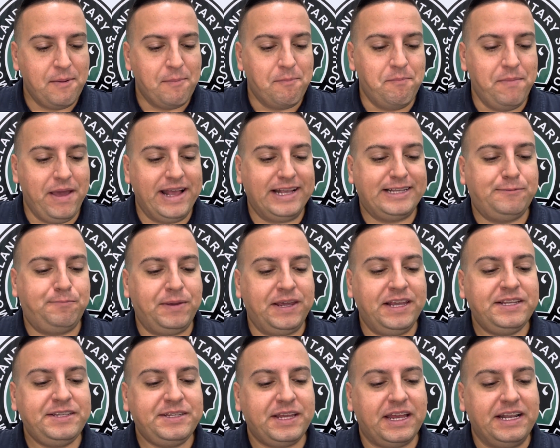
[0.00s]
Miss
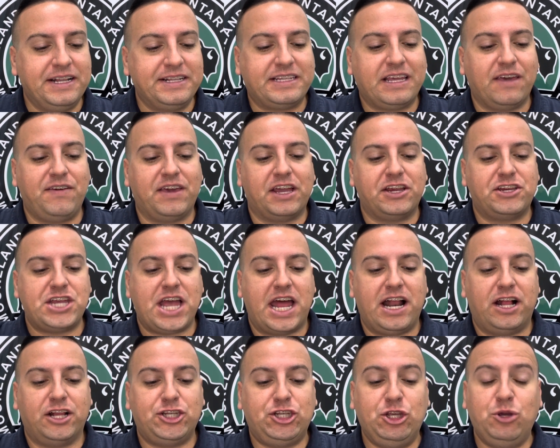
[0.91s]
Beeston is giving a
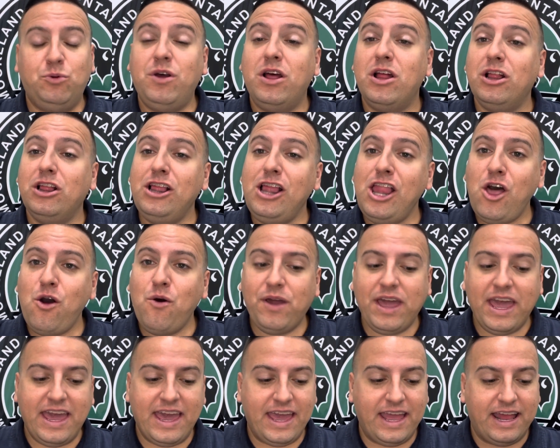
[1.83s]
shout out to
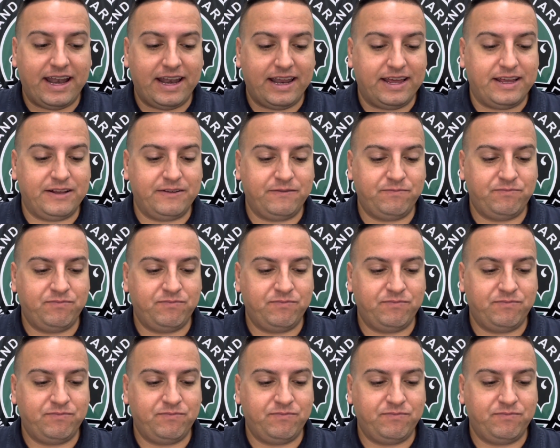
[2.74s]
Logan.